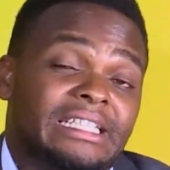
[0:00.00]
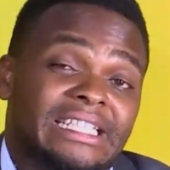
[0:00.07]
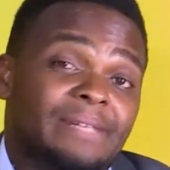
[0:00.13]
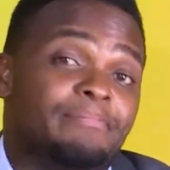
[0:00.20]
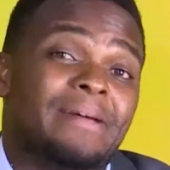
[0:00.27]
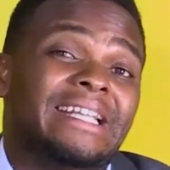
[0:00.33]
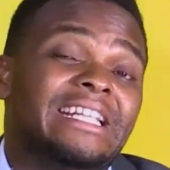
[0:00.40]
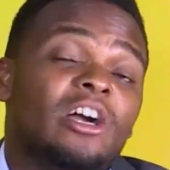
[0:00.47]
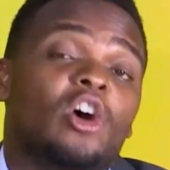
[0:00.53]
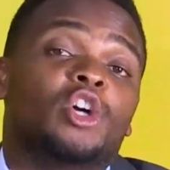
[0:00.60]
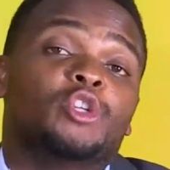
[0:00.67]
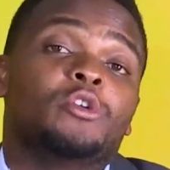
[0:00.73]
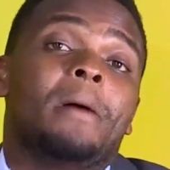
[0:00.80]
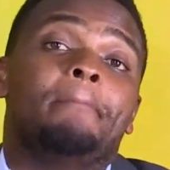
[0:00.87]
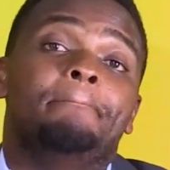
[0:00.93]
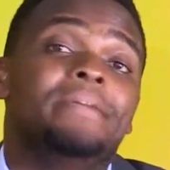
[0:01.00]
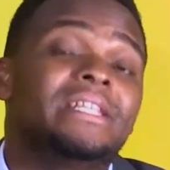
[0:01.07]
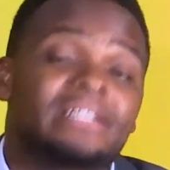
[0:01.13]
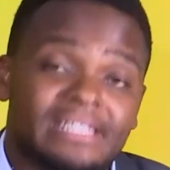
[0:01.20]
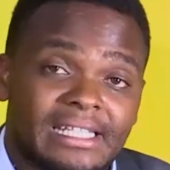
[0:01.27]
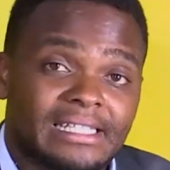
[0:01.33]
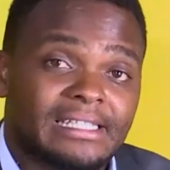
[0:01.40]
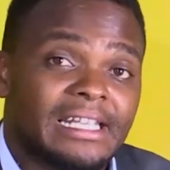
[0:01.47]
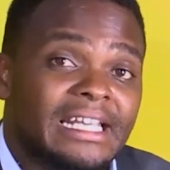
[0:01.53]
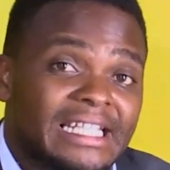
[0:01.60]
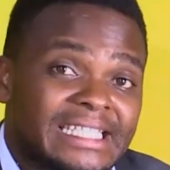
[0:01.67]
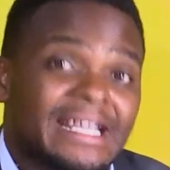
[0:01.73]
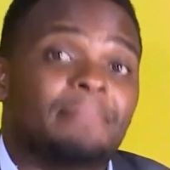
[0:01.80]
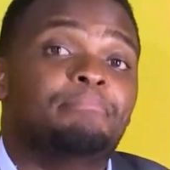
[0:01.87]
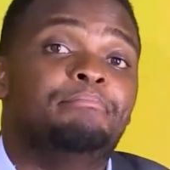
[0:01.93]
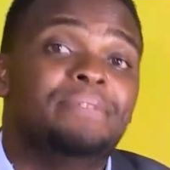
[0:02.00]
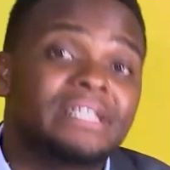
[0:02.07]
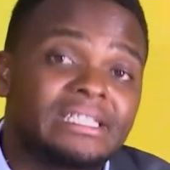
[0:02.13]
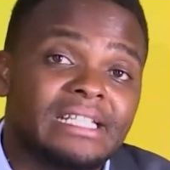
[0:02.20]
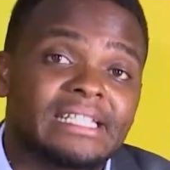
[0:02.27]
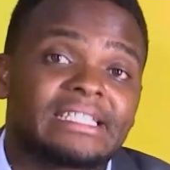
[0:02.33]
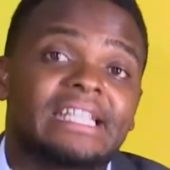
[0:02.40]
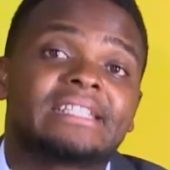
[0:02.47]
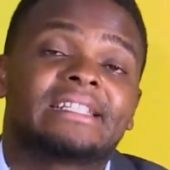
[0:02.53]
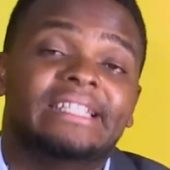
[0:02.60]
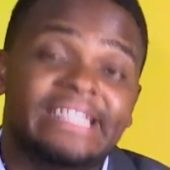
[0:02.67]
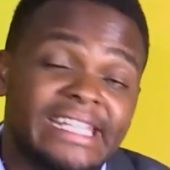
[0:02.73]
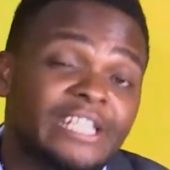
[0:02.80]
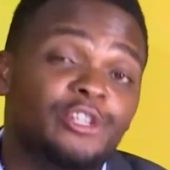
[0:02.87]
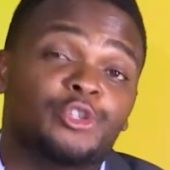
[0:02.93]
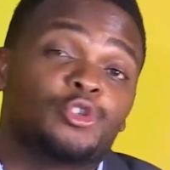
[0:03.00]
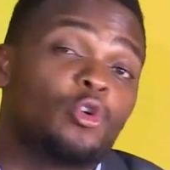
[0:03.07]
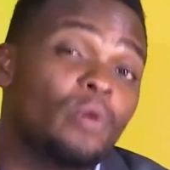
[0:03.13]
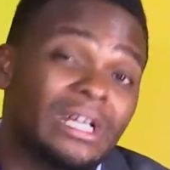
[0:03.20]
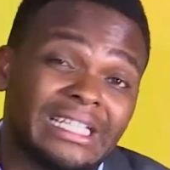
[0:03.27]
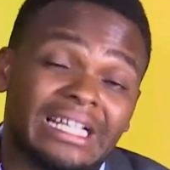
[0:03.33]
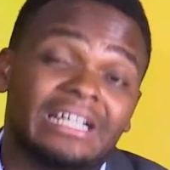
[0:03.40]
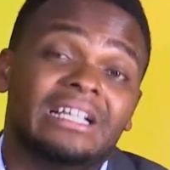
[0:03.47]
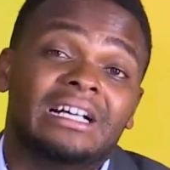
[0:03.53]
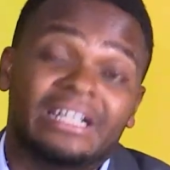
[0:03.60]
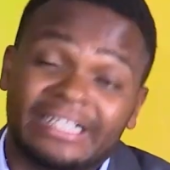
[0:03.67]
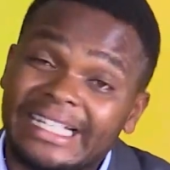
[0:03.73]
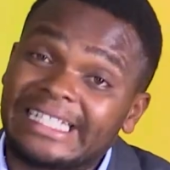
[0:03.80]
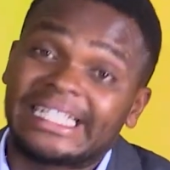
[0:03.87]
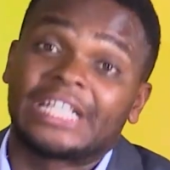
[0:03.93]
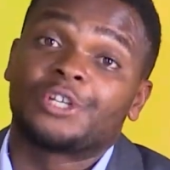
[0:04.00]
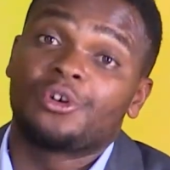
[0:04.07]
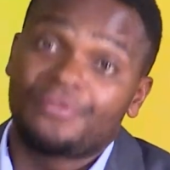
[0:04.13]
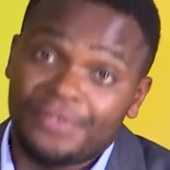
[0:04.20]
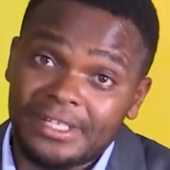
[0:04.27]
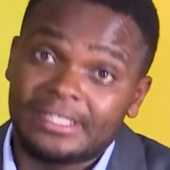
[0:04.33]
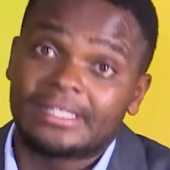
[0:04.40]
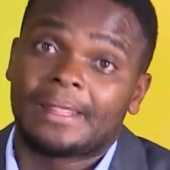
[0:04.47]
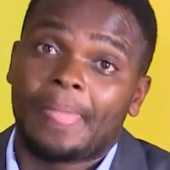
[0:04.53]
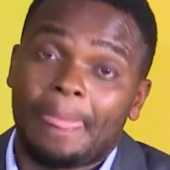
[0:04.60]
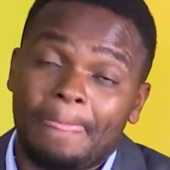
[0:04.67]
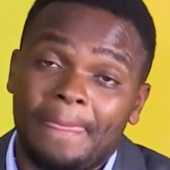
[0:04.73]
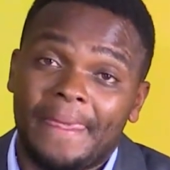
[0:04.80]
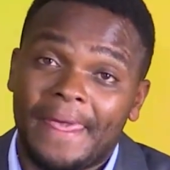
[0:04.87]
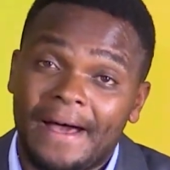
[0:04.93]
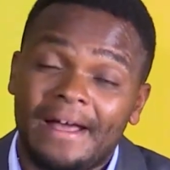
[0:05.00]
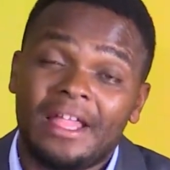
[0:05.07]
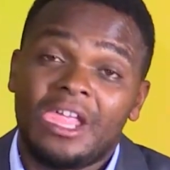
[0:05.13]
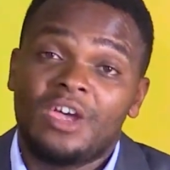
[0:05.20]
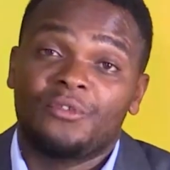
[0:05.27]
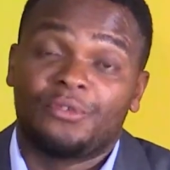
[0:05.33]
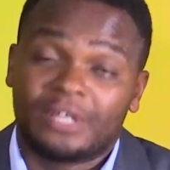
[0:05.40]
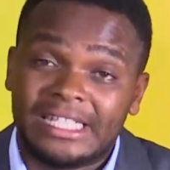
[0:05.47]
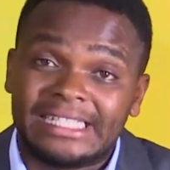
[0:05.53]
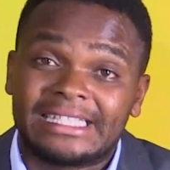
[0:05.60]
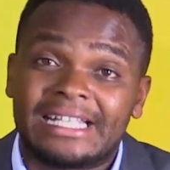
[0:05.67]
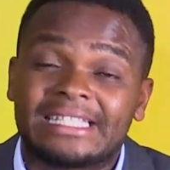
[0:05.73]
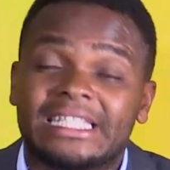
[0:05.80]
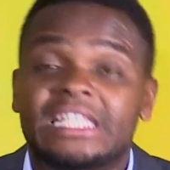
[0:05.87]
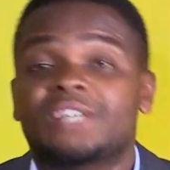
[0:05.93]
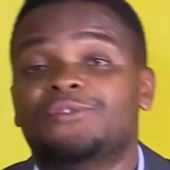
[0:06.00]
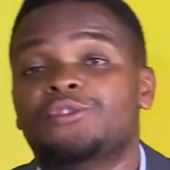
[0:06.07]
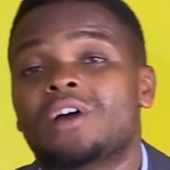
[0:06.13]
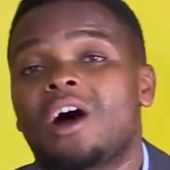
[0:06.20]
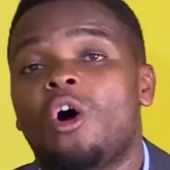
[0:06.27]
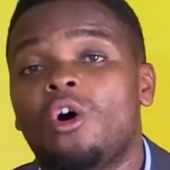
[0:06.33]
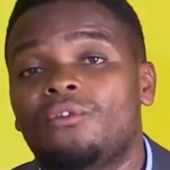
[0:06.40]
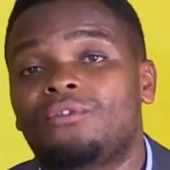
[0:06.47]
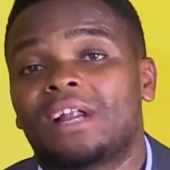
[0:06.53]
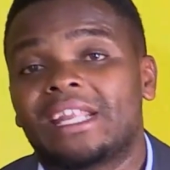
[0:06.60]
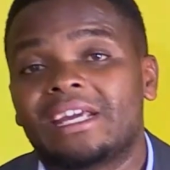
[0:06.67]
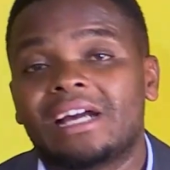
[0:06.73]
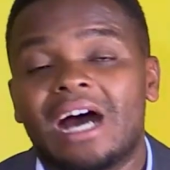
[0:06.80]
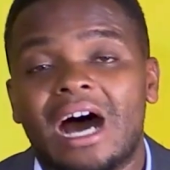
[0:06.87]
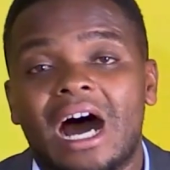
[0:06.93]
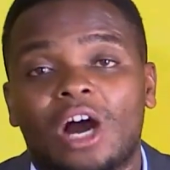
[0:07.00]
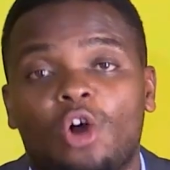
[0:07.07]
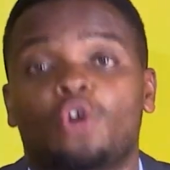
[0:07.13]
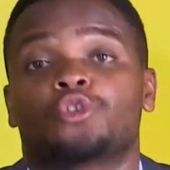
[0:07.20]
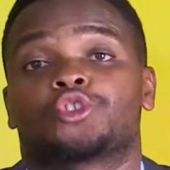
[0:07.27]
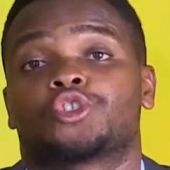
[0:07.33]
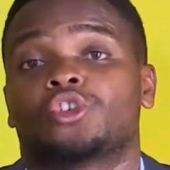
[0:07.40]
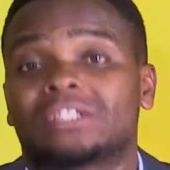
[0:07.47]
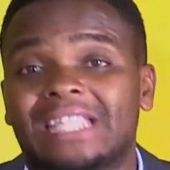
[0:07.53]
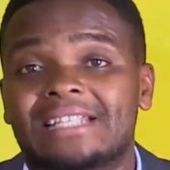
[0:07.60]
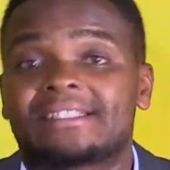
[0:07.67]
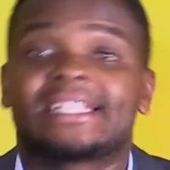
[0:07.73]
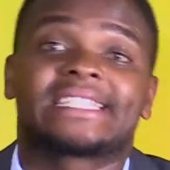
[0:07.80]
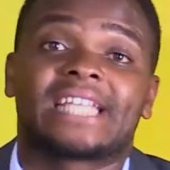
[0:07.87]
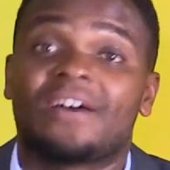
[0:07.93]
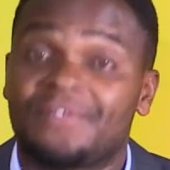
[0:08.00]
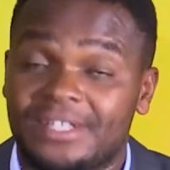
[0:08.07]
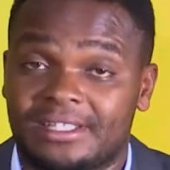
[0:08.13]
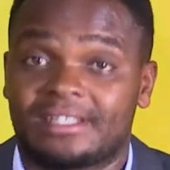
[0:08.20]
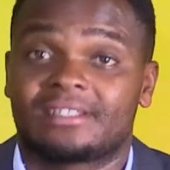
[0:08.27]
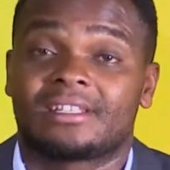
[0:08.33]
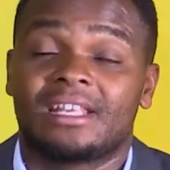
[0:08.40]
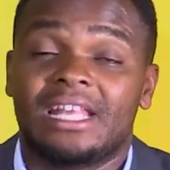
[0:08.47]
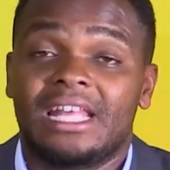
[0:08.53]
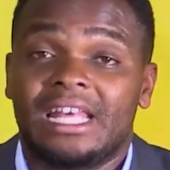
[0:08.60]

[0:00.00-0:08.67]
depending on your business, some businesses need you to go and rent an office. Yeah, for instance, if you are offering consultancy services,